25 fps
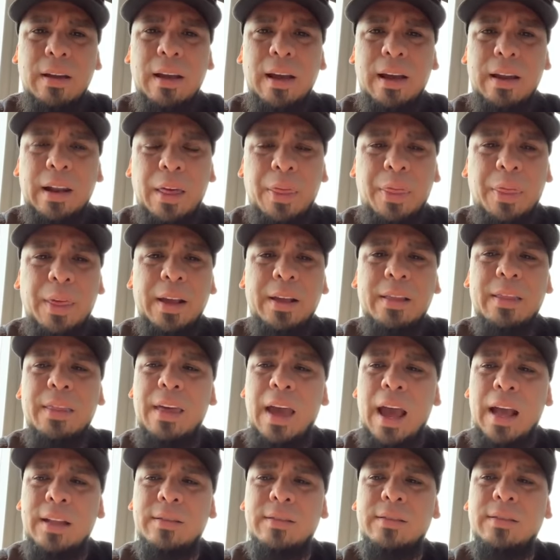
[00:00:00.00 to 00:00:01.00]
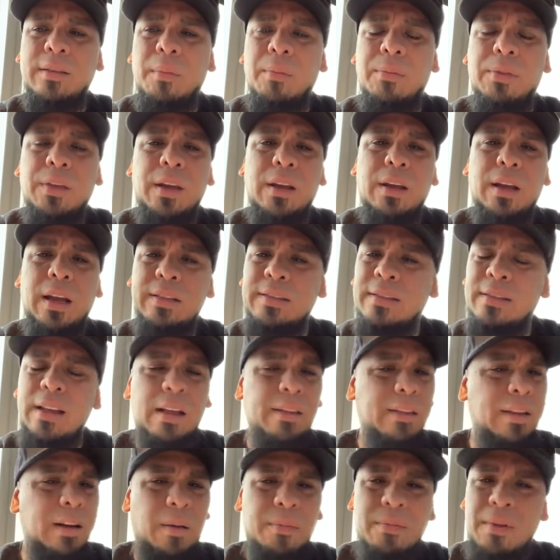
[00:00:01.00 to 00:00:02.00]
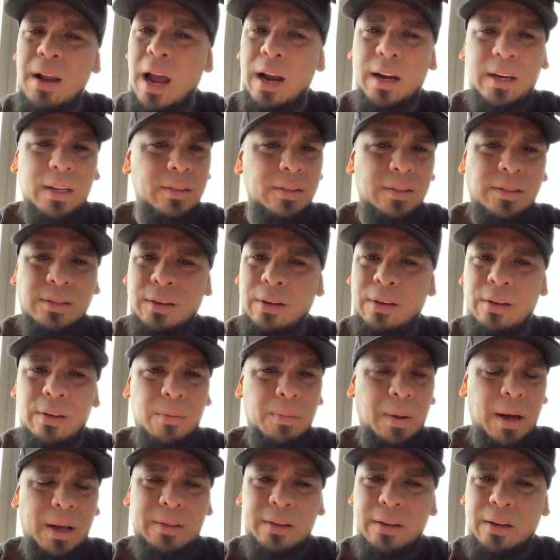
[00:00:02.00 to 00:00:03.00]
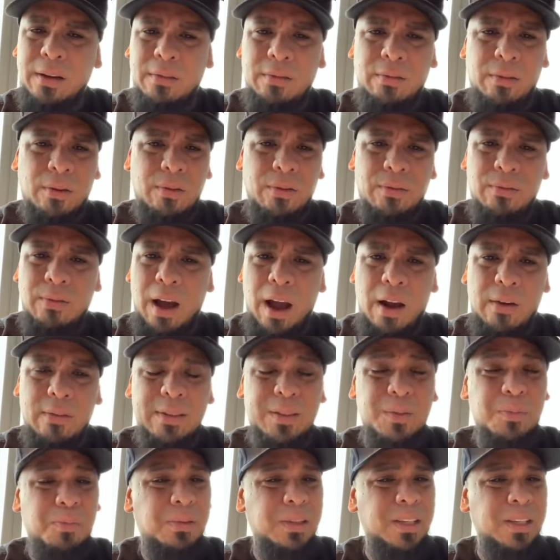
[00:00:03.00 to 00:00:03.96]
And I think that's something. It's not that I'm not concerned about the coronavirus.